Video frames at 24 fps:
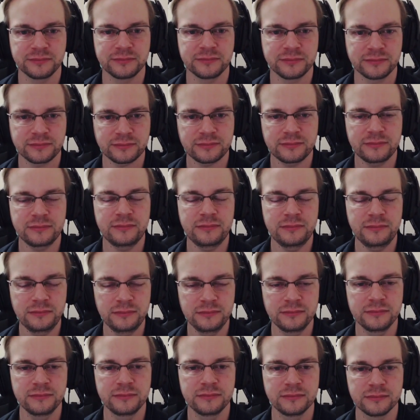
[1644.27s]

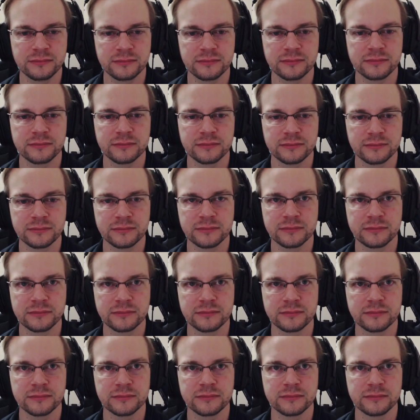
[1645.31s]

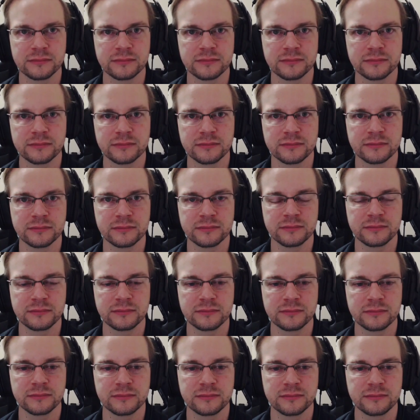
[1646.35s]

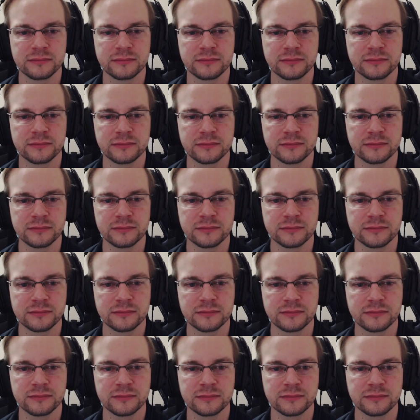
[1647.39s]

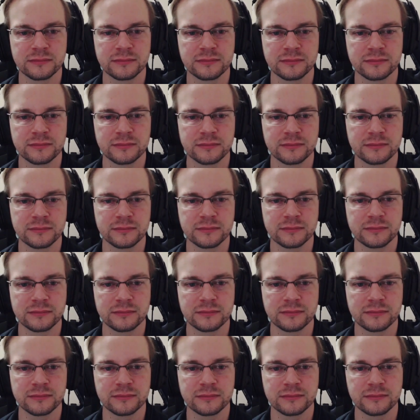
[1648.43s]

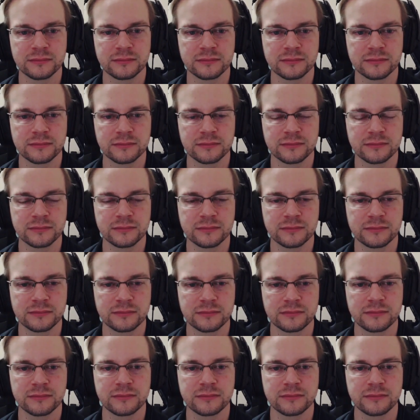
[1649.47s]
(silent)